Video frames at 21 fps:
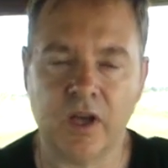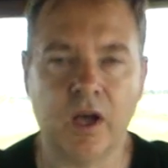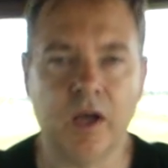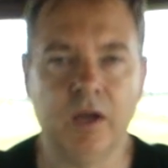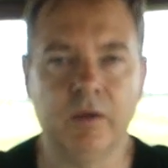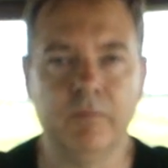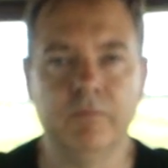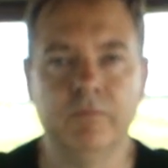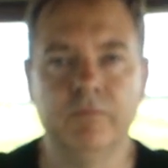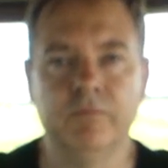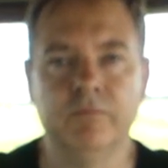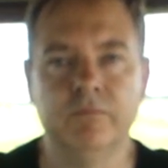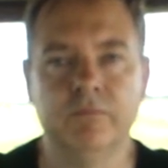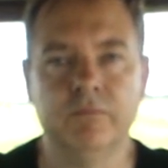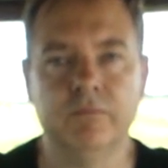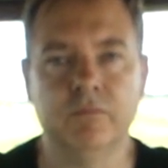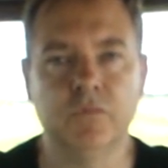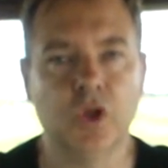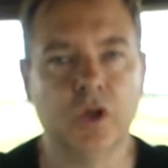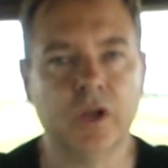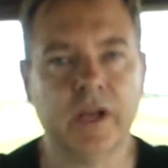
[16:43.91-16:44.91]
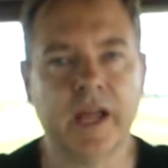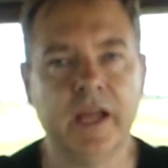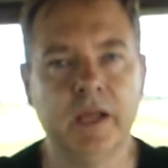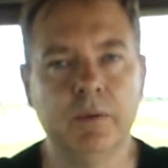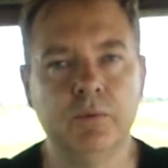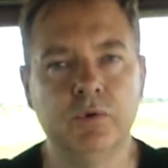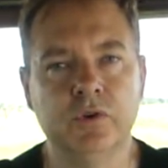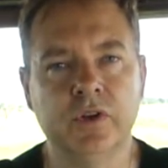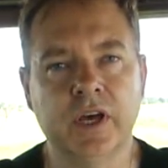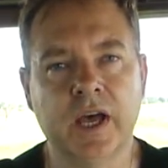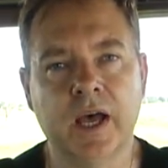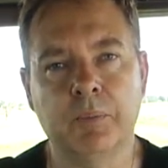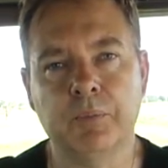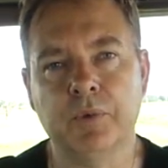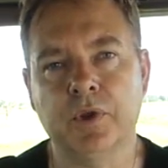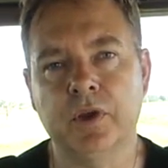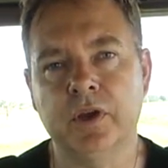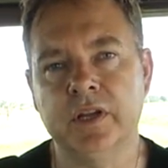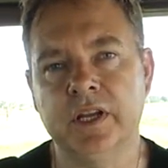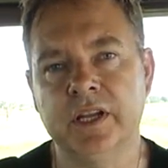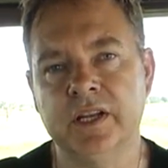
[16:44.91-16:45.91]
I'm not able to
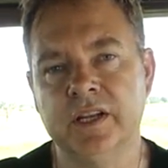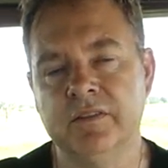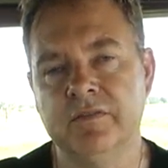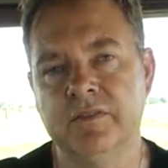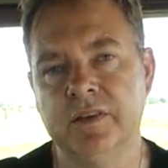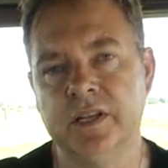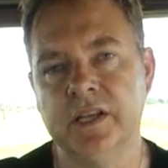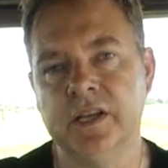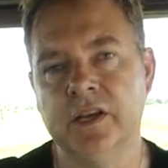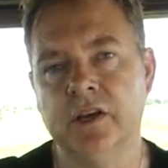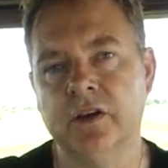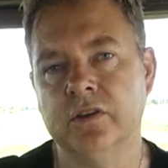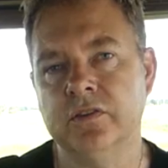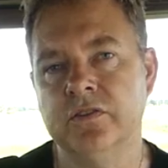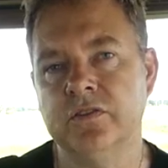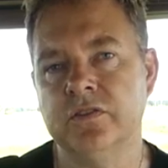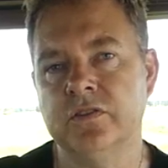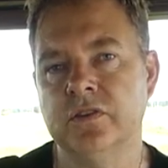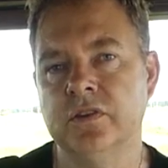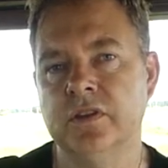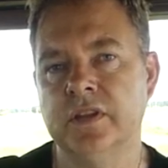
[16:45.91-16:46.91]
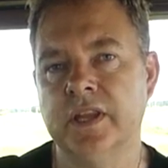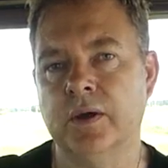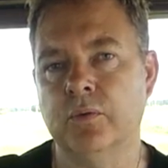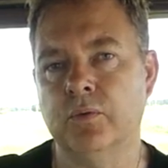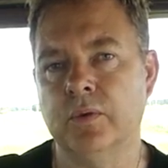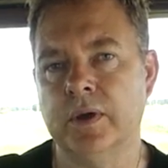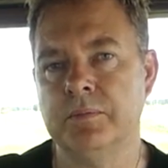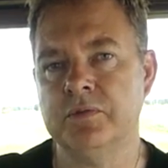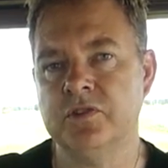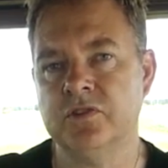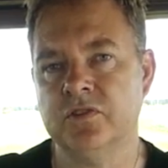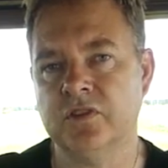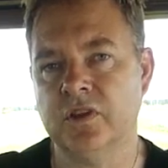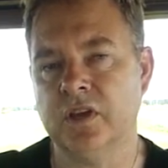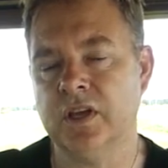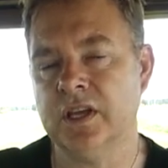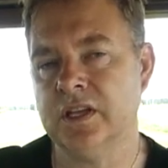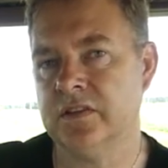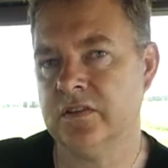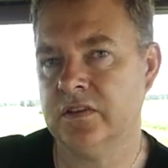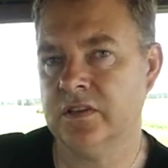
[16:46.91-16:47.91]
upload any videos to that
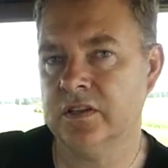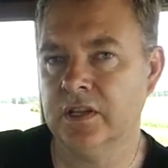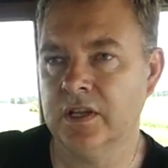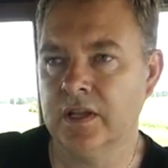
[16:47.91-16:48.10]
website.